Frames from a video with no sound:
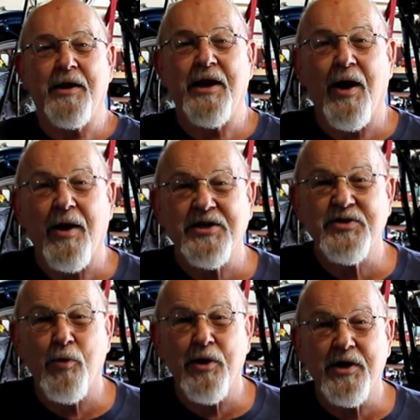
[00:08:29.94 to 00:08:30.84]
Anyhow, I
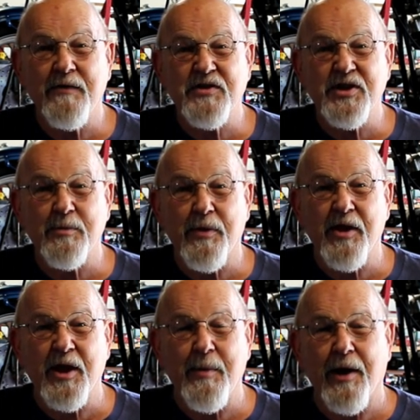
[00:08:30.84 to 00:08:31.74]
just wanted to give you something to
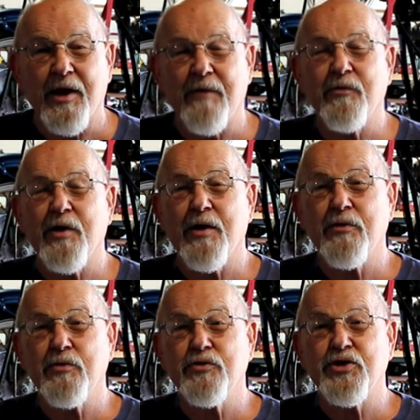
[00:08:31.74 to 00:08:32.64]
think about. Heaven or hell,
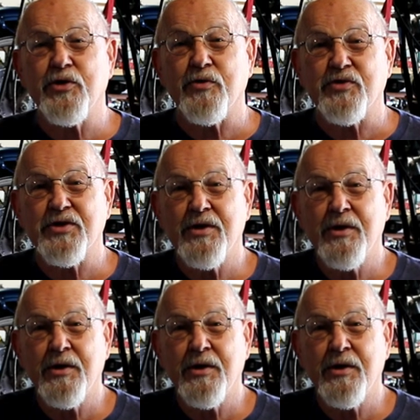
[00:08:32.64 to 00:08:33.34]
you choose.